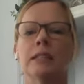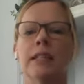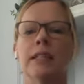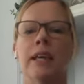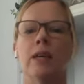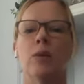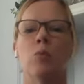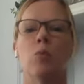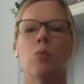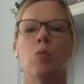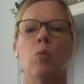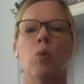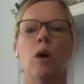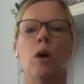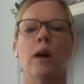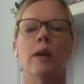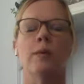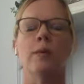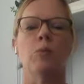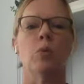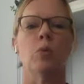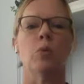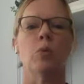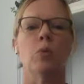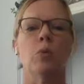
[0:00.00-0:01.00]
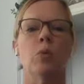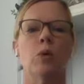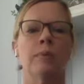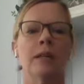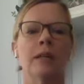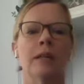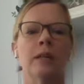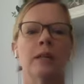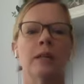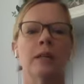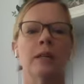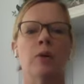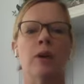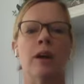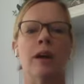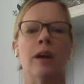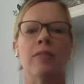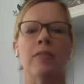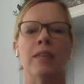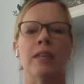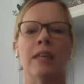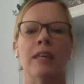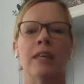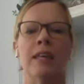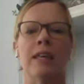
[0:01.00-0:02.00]
Take one more big
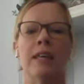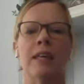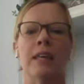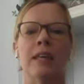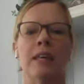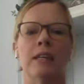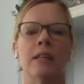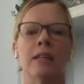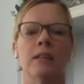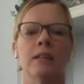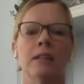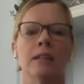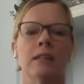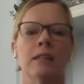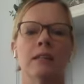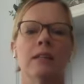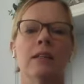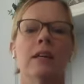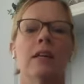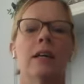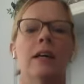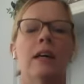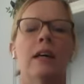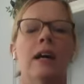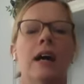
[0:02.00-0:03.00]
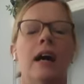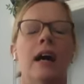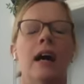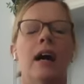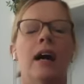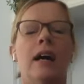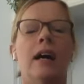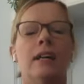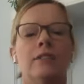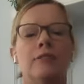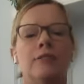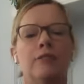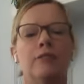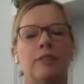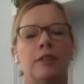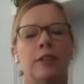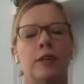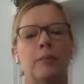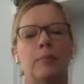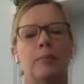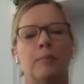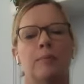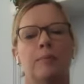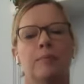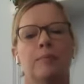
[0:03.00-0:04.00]
breath in,
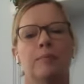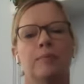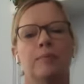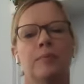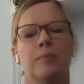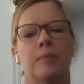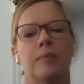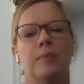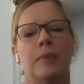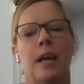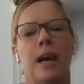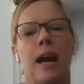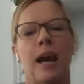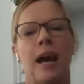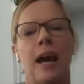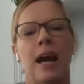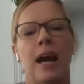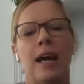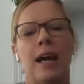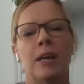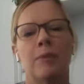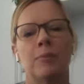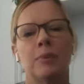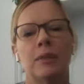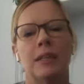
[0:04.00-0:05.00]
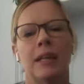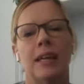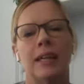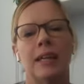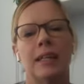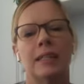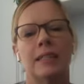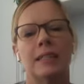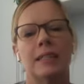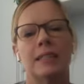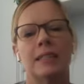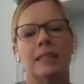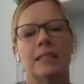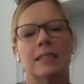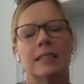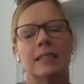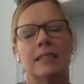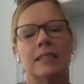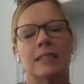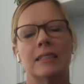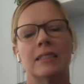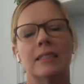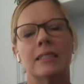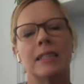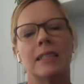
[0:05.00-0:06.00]
unflip, high plank,
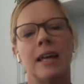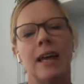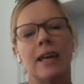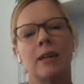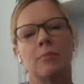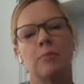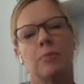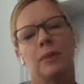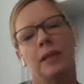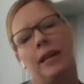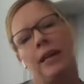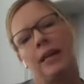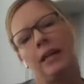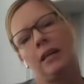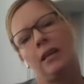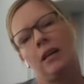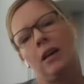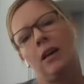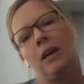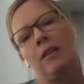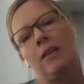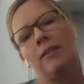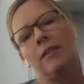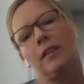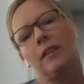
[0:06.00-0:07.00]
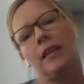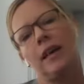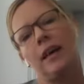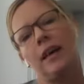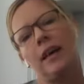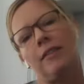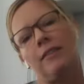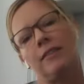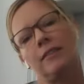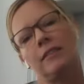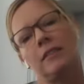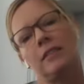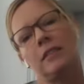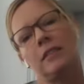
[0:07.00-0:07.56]
side plank on the left.